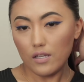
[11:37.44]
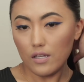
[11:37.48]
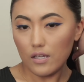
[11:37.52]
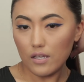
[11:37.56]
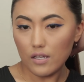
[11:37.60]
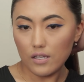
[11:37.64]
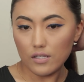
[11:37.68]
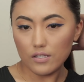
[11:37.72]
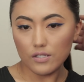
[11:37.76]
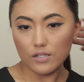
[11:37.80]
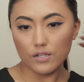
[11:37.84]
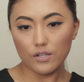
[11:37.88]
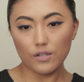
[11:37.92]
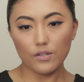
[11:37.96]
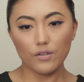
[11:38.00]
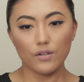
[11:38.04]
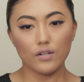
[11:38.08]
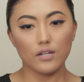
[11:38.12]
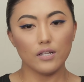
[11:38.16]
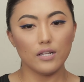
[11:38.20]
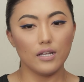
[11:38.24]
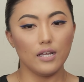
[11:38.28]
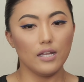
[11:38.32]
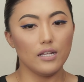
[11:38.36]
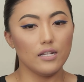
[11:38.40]
And so you're
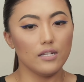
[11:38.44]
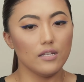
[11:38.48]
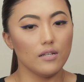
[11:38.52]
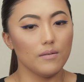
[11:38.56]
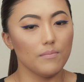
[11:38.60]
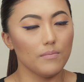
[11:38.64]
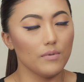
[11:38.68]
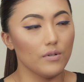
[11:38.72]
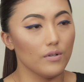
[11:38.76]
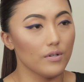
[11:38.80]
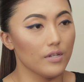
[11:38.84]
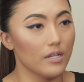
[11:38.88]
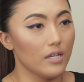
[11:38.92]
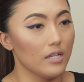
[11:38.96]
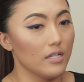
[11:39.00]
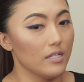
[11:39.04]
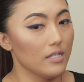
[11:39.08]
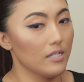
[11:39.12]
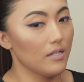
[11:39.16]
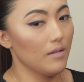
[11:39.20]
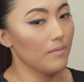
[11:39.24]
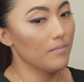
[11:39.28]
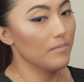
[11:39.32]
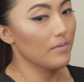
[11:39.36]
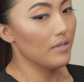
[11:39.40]
gonna end up looking
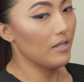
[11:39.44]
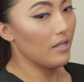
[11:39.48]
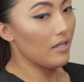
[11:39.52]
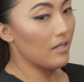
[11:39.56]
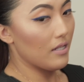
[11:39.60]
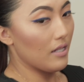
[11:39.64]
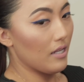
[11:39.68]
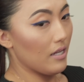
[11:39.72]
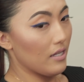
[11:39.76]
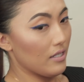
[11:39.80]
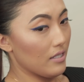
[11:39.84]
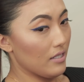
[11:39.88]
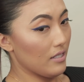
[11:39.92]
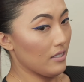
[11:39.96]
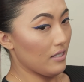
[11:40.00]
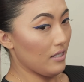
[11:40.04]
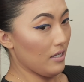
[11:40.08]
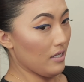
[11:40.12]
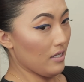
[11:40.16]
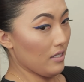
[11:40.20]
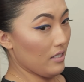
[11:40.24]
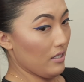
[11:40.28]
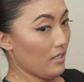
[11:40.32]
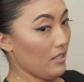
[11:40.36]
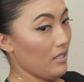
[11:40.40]
something like
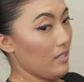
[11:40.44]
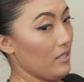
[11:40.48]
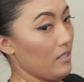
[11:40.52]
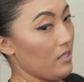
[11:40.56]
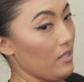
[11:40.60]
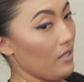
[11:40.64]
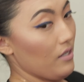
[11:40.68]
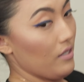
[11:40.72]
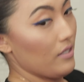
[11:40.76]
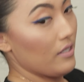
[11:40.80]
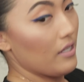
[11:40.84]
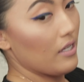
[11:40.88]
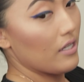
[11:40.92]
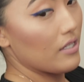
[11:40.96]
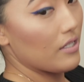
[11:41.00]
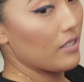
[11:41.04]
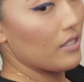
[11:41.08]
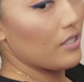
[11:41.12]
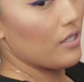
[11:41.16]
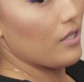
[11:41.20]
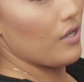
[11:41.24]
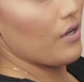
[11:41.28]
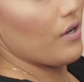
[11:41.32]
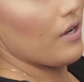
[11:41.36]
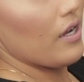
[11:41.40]
this. So
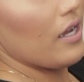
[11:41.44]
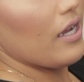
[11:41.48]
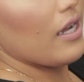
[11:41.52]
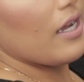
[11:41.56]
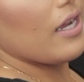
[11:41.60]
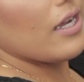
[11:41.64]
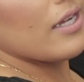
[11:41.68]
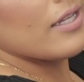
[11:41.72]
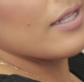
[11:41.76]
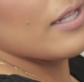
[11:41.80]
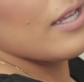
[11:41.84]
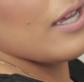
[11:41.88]
that's your hair